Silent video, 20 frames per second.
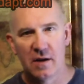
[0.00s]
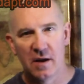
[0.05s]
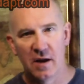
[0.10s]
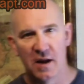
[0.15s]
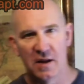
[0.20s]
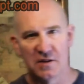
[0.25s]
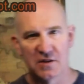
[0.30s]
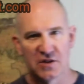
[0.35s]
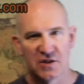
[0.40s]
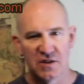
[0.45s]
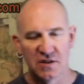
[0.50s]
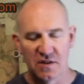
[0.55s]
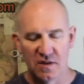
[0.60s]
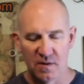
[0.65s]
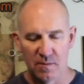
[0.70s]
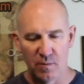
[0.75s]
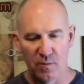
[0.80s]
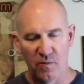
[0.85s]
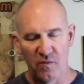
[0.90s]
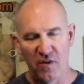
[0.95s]
it's
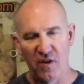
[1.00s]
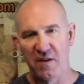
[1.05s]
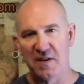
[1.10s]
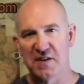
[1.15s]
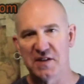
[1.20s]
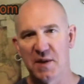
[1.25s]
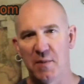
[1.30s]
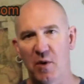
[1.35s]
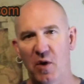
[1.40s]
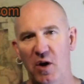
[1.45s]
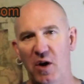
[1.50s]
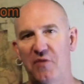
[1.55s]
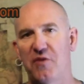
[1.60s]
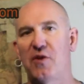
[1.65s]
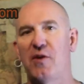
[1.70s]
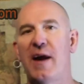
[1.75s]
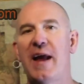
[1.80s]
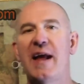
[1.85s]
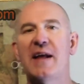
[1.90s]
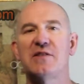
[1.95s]
very similar. If
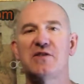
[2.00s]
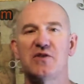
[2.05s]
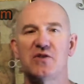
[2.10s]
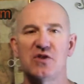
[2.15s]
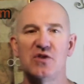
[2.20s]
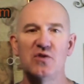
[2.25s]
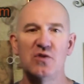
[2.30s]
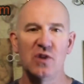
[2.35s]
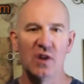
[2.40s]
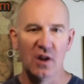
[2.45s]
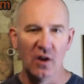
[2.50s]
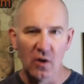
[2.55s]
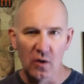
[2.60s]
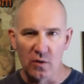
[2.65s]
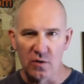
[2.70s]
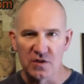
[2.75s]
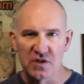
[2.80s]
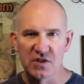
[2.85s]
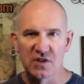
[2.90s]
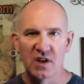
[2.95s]
your hands are too
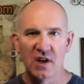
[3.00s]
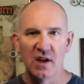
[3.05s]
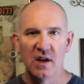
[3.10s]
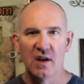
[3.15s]
loose,